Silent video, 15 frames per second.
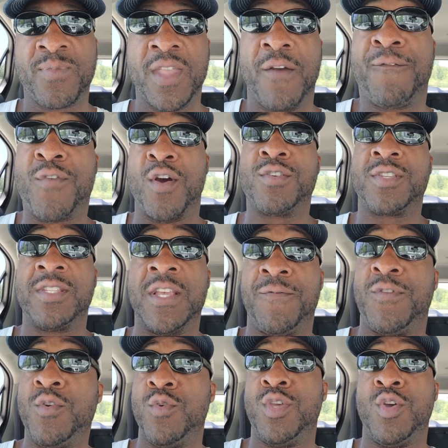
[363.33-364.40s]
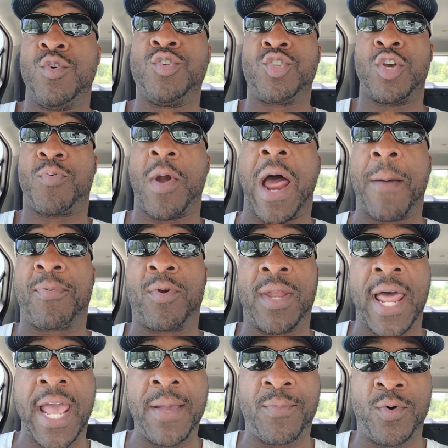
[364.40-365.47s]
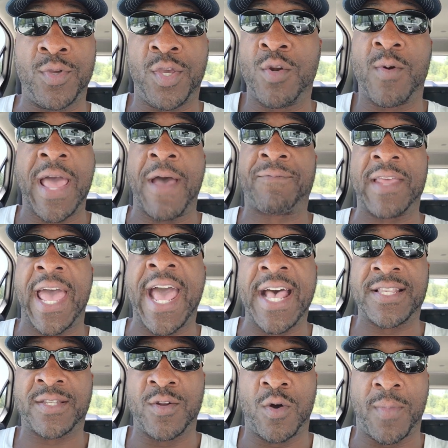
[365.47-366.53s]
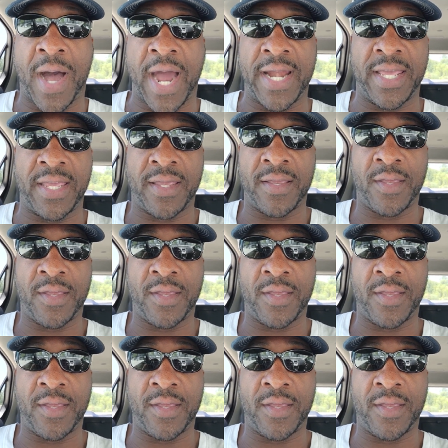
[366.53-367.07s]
Versus if you use your proper label, you don't have to ask nobody.